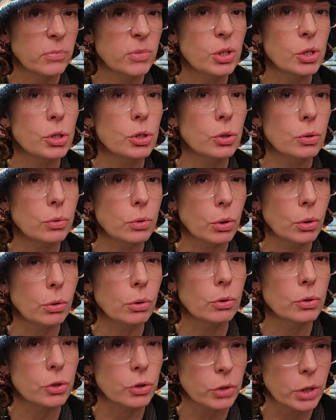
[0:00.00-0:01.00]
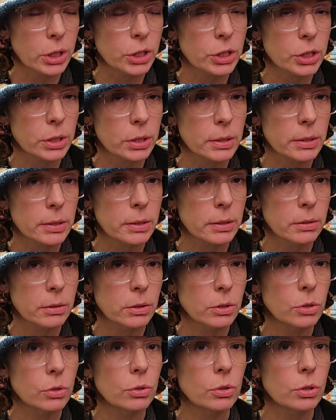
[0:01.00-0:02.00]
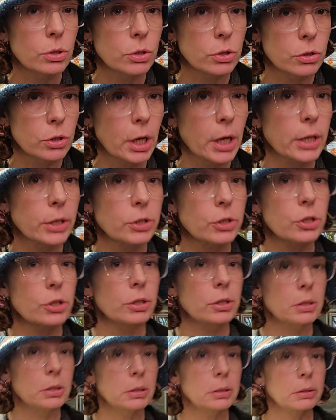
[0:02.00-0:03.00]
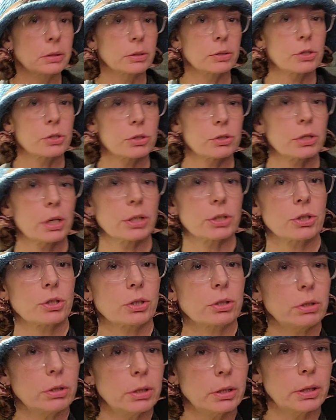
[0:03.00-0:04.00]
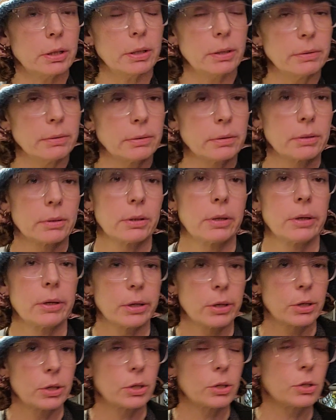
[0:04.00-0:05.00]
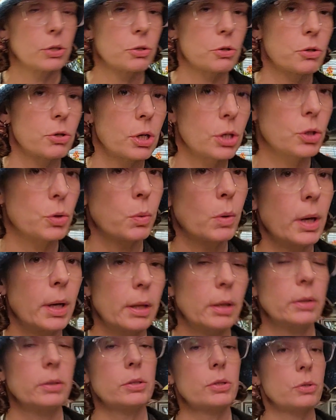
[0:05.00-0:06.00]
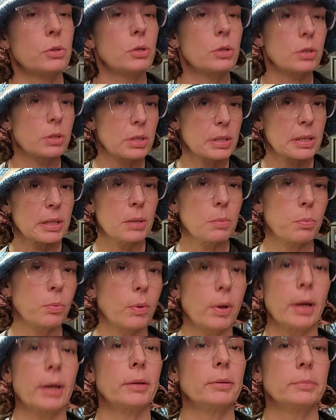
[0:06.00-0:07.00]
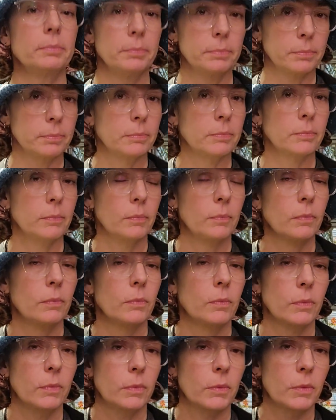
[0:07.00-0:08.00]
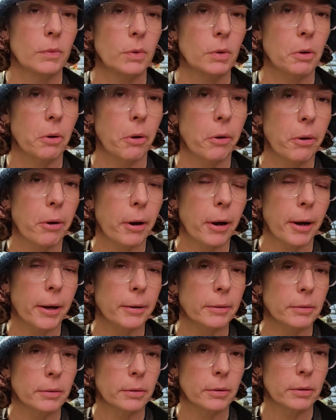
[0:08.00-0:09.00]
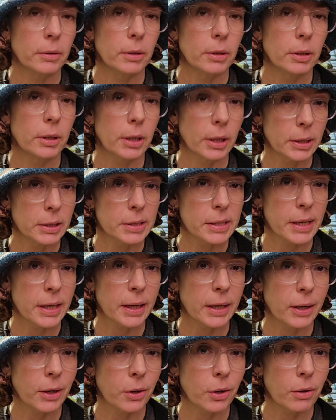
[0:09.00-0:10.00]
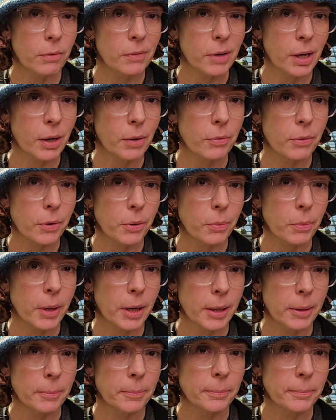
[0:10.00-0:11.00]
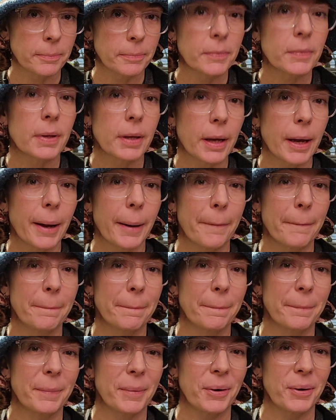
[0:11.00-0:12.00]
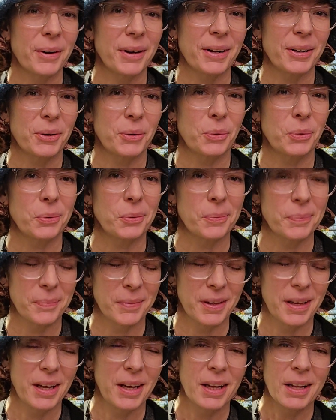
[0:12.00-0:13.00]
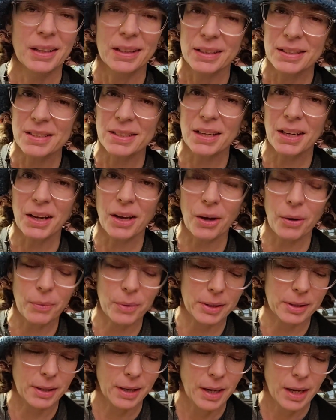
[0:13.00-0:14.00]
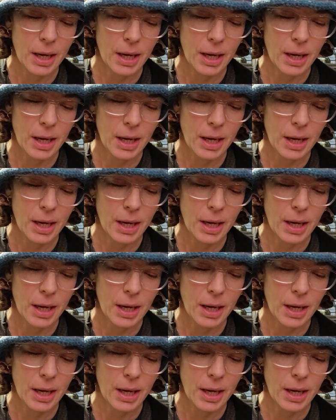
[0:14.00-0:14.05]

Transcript: Did you do your stretches? You should stretch. Stretch good. Stretch well so you can sleep well. All right. You got it taken care of now, though, right? Yeah. All right, cool. Let's get going.